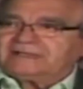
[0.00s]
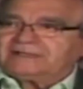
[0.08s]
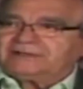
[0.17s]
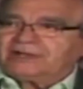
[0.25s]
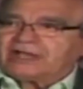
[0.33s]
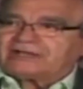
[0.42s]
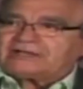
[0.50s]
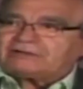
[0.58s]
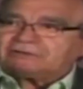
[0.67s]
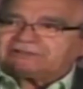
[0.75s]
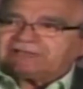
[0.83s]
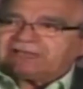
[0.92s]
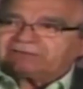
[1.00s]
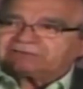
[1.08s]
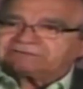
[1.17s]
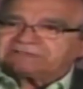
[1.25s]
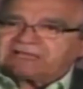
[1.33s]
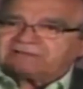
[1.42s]
not only I
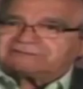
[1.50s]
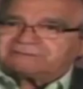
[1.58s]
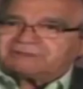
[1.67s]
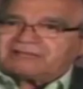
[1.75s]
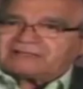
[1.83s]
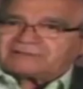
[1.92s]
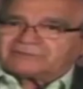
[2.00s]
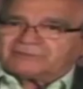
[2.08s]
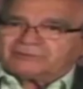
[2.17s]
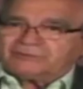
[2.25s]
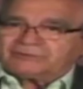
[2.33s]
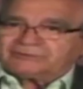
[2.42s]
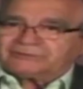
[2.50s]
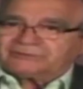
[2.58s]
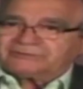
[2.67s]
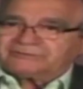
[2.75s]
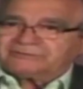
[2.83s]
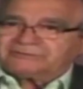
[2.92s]
was now the black reporter,
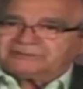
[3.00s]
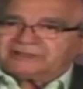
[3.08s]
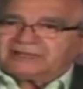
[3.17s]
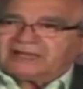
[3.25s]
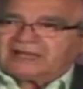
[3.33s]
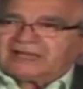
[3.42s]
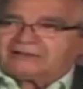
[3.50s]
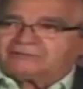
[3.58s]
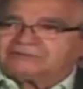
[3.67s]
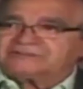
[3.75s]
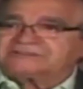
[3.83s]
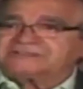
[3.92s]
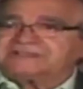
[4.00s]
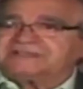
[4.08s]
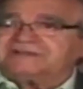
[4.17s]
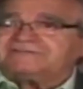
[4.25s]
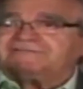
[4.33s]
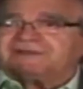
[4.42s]
I was
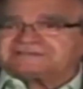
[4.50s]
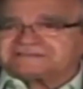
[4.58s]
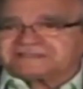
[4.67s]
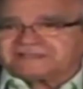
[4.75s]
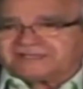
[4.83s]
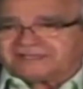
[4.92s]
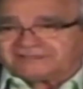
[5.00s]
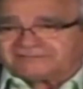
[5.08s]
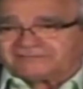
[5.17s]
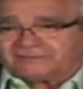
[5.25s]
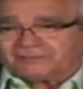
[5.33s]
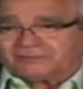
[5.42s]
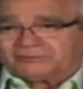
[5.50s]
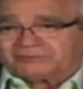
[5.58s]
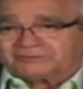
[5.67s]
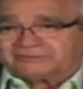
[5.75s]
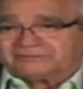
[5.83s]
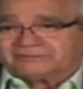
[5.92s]
the investigative
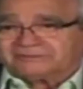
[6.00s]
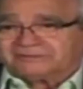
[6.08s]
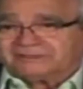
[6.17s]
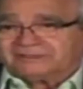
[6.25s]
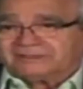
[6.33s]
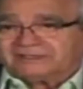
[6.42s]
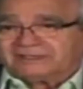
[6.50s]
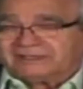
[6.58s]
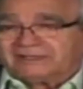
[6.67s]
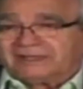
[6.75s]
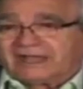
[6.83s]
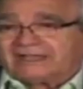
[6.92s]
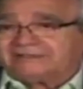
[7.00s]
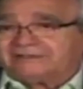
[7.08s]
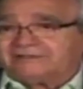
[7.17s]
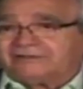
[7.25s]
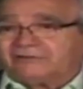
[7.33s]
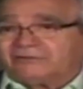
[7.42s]
reporter. Now, I
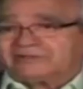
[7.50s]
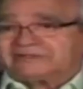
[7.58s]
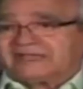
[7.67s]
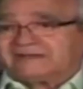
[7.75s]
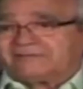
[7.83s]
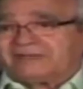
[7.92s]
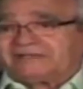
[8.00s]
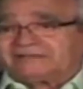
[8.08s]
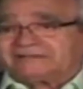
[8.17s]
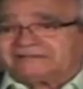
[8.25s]
didn't know what that meant.